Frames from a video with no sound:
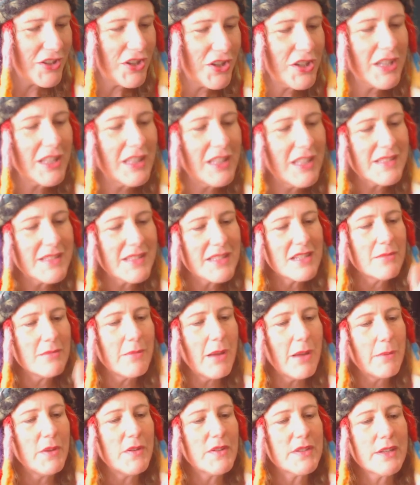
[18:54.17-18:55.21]
So you can listen to
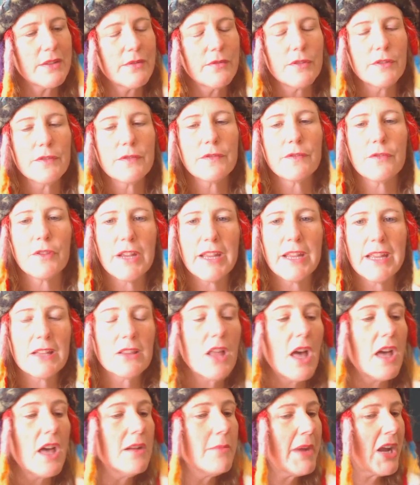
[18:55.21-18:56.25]
my music for free. A
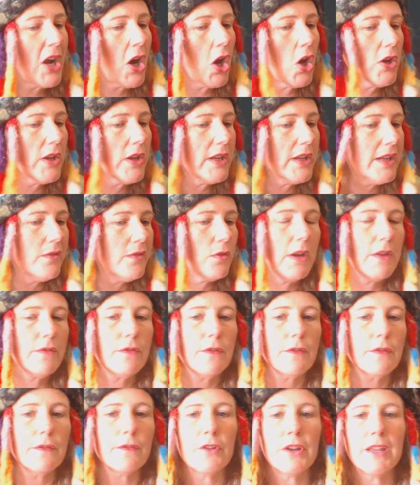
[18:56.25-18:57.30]
lot of my art I give away
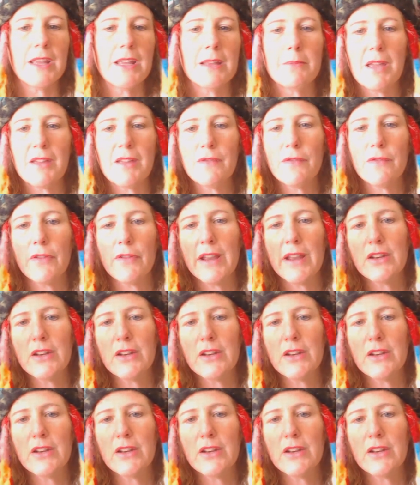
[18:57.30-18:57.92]
for free. And my